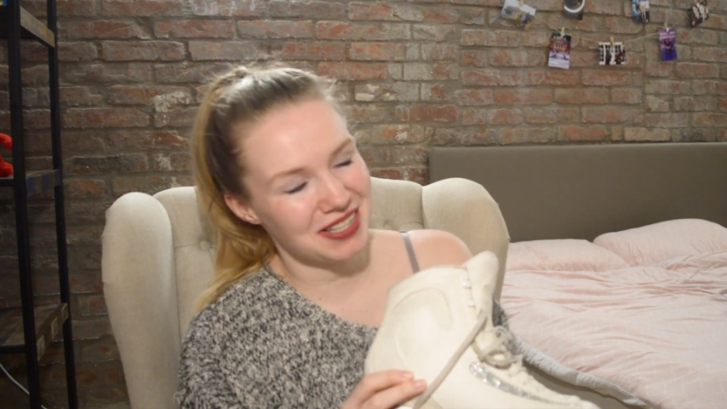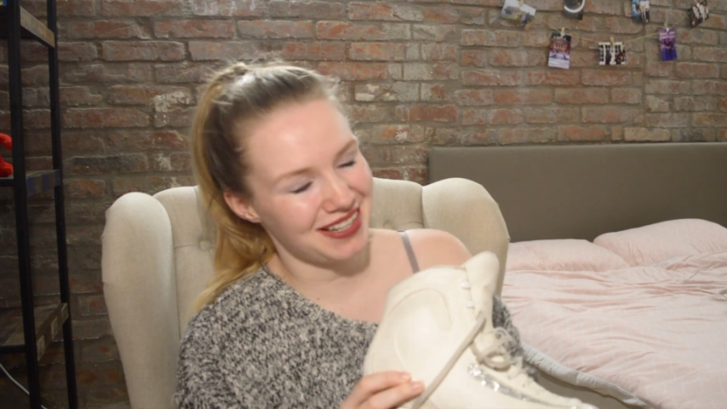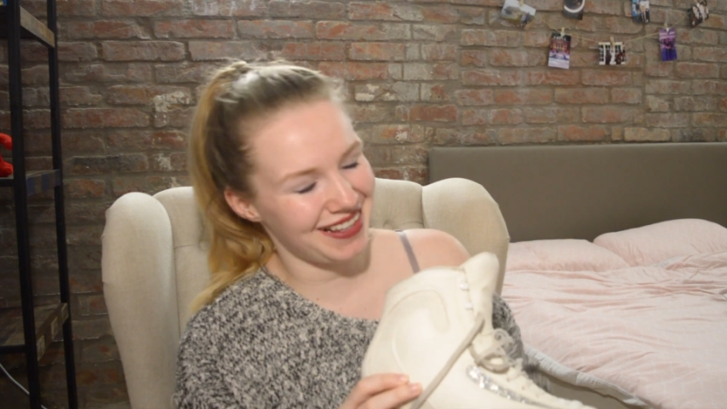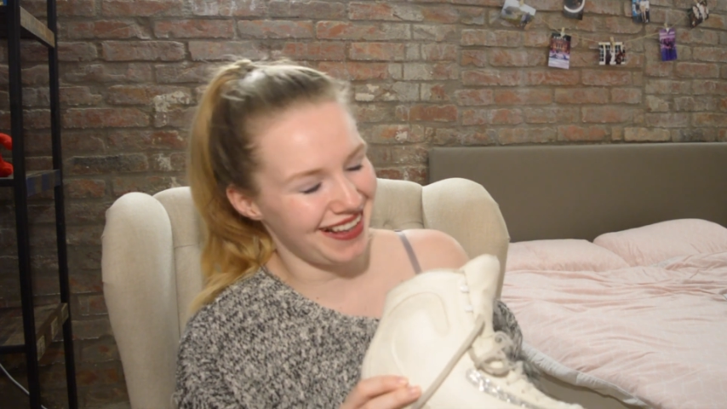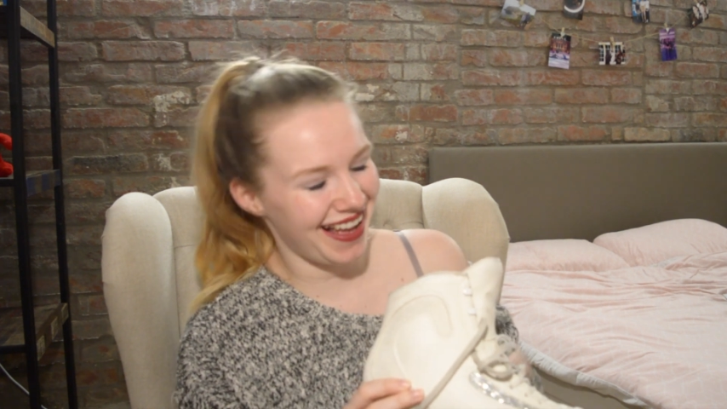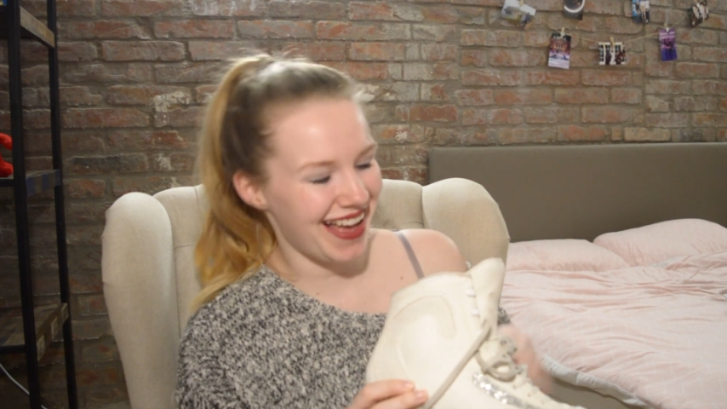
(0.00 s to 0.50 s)

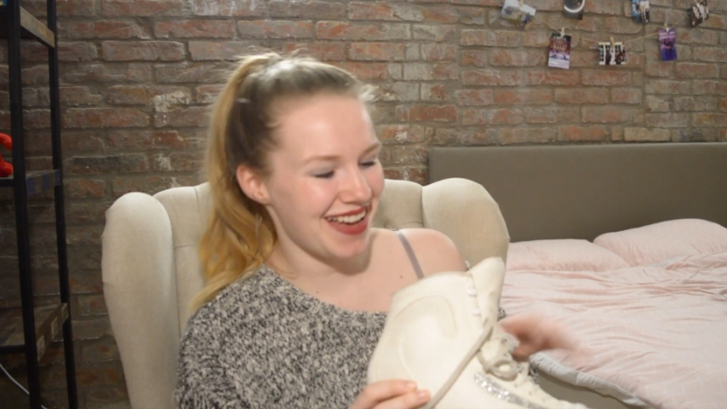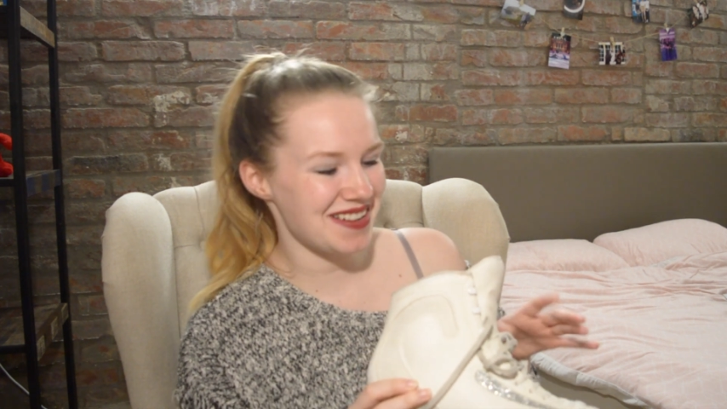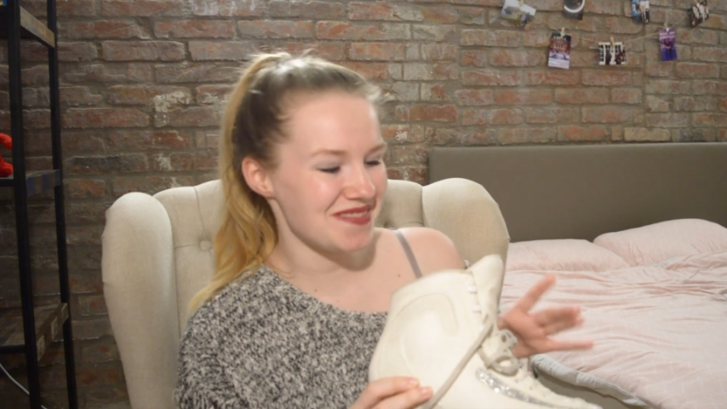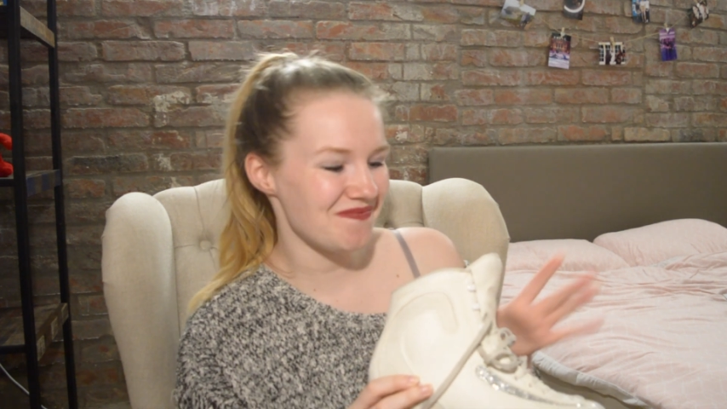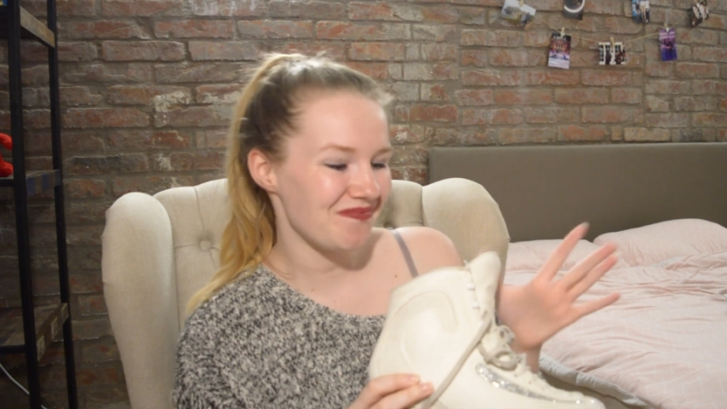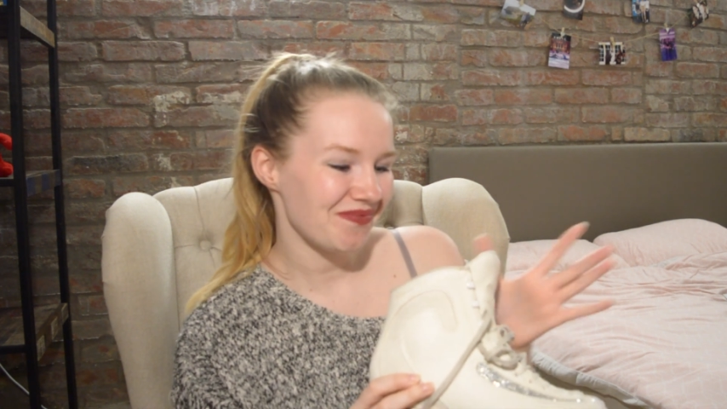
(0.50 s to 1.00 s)

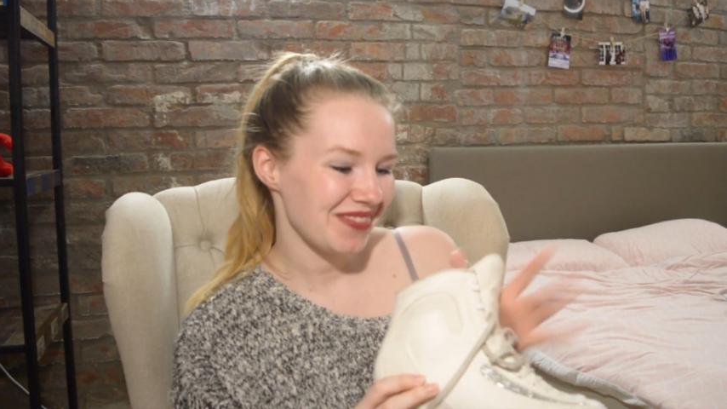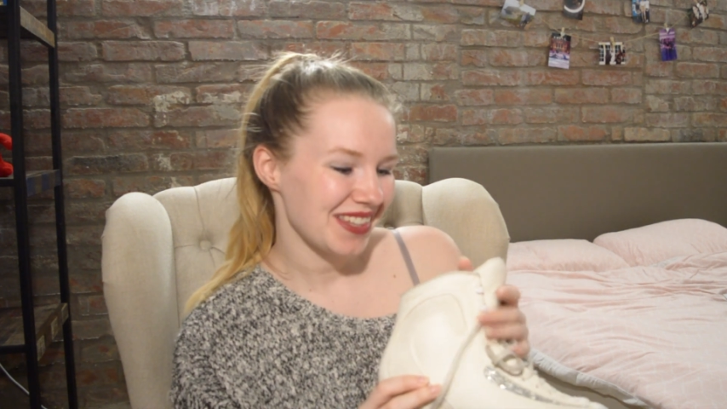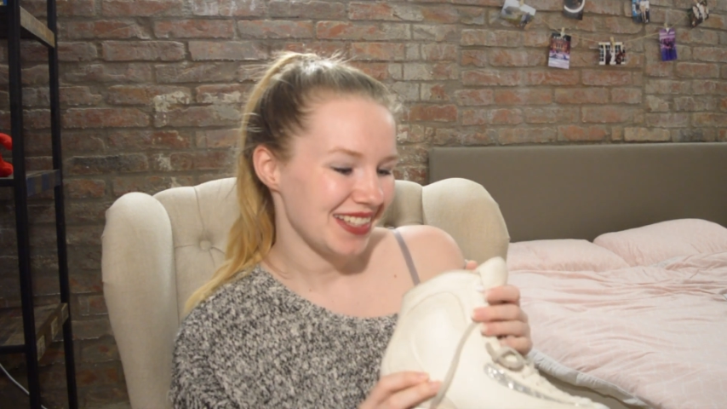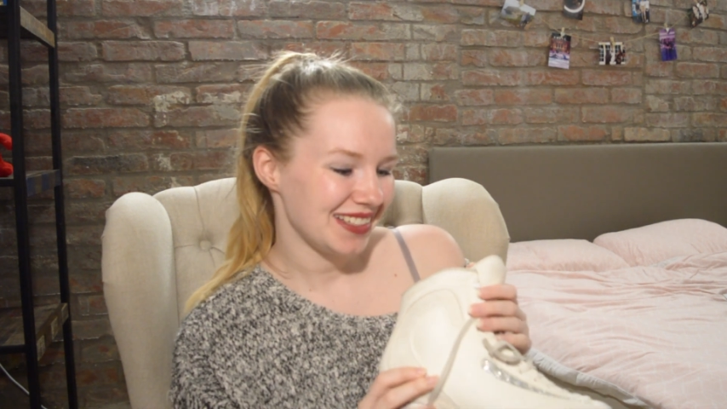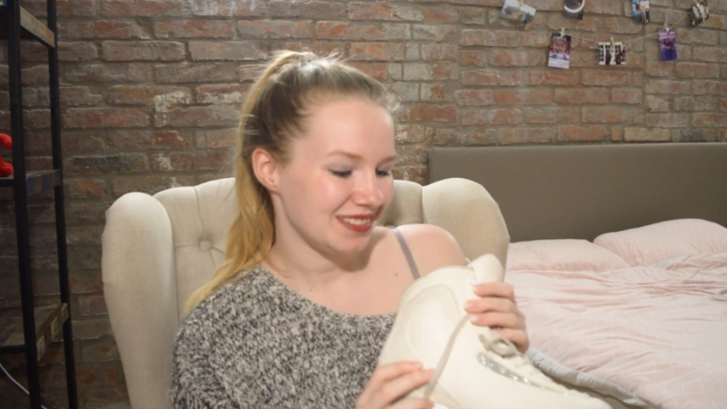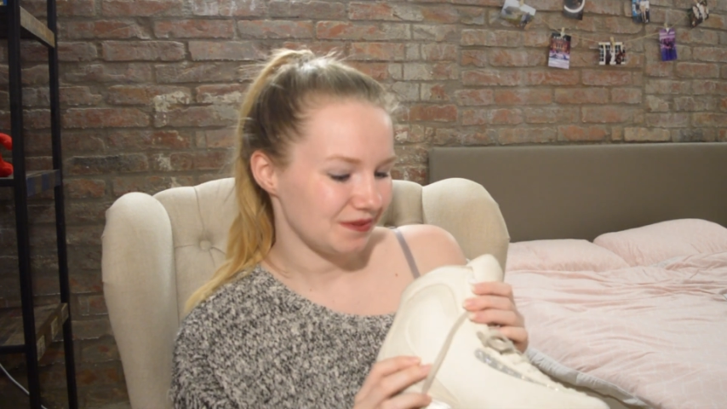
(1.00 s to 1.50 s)

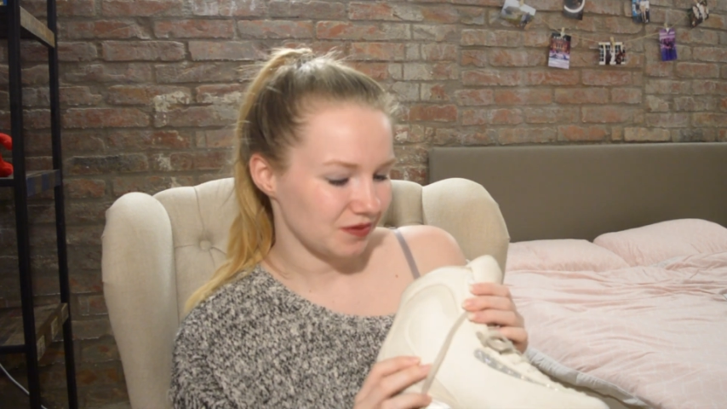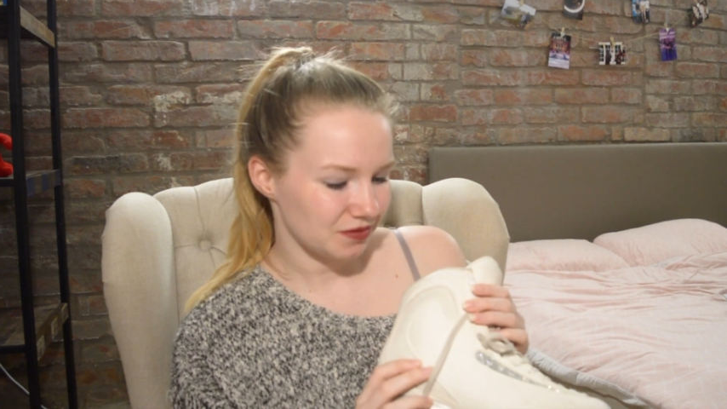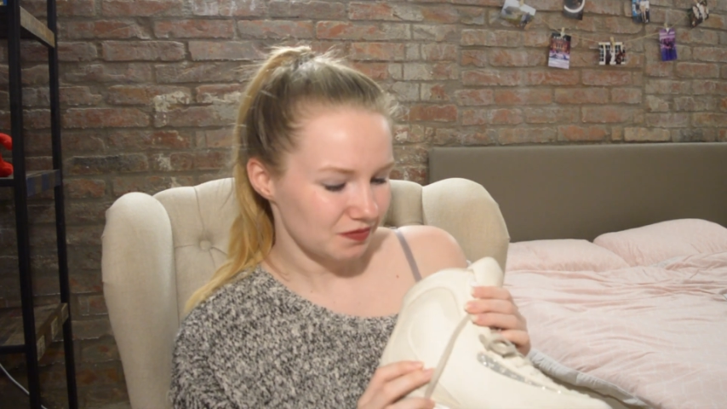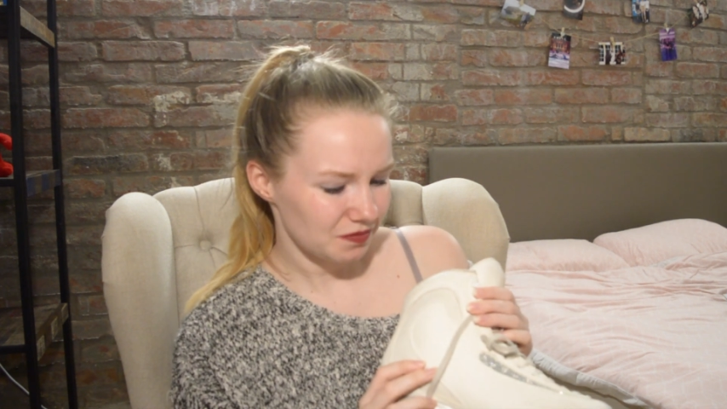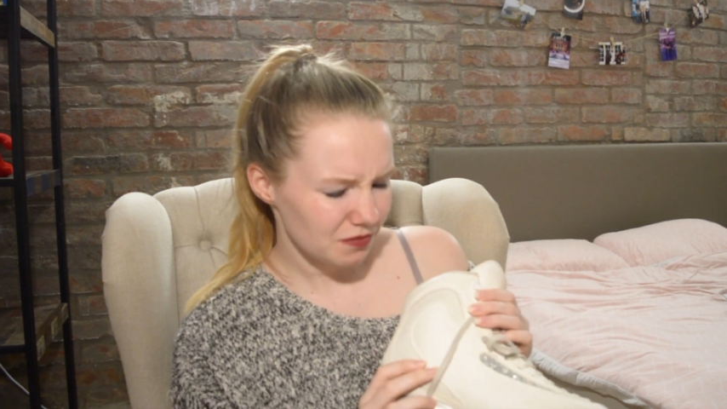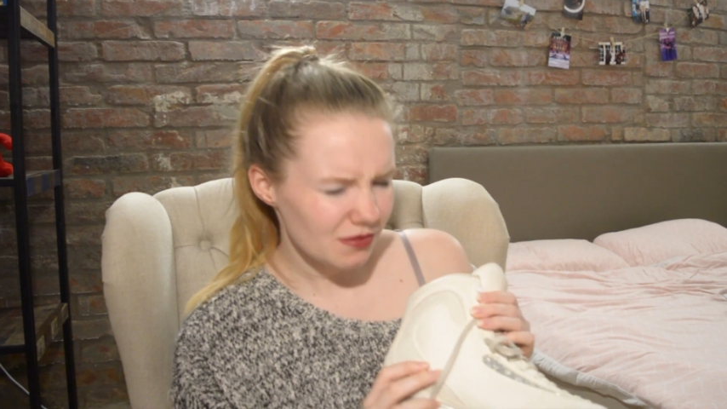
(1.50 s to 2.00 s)

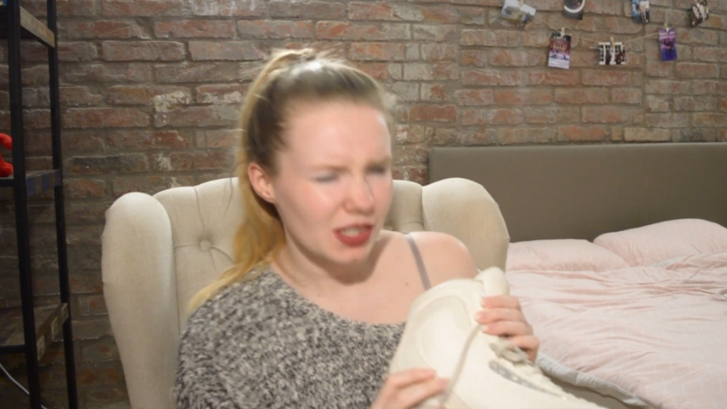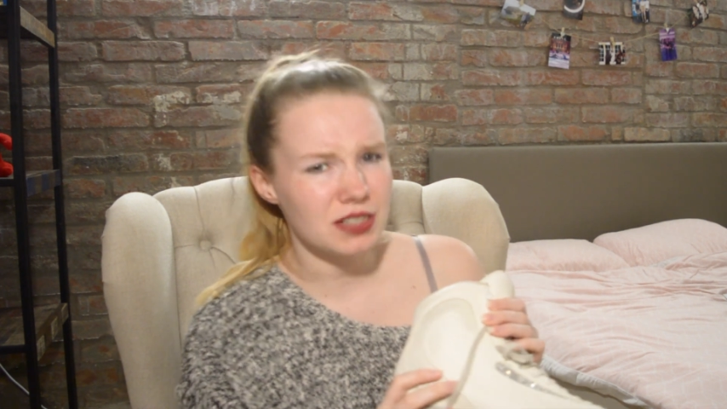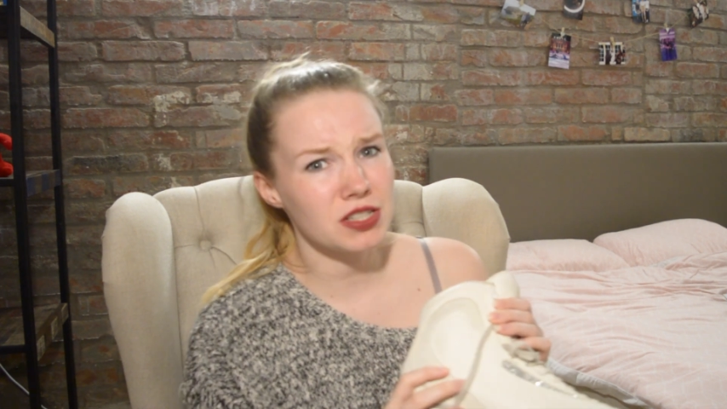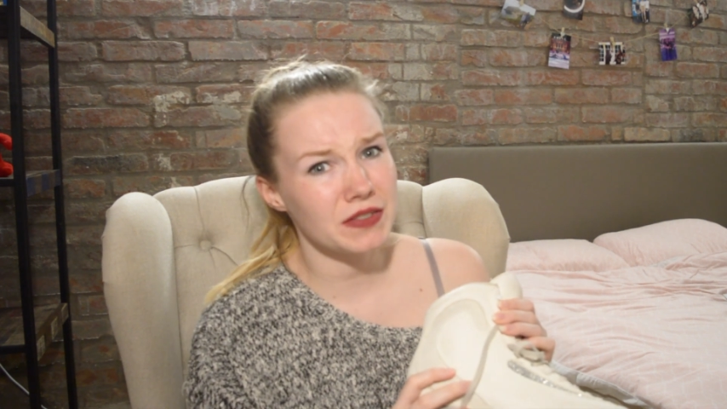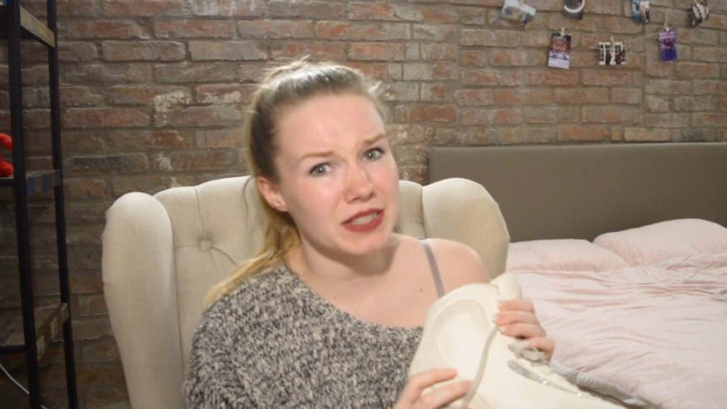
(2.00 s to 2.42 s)
So